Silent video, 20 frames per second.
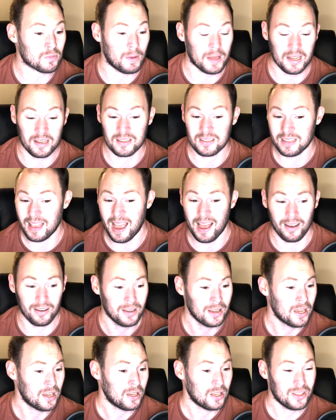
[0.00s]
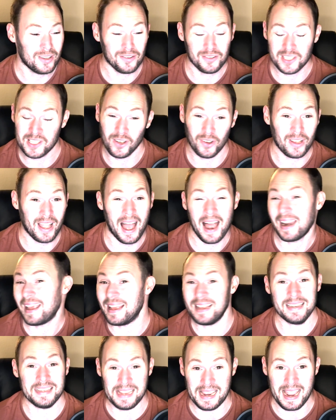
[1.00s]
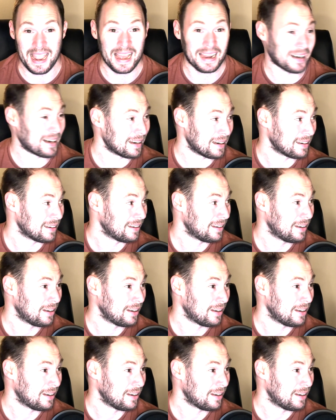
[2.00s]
Because now you've still got Indiana,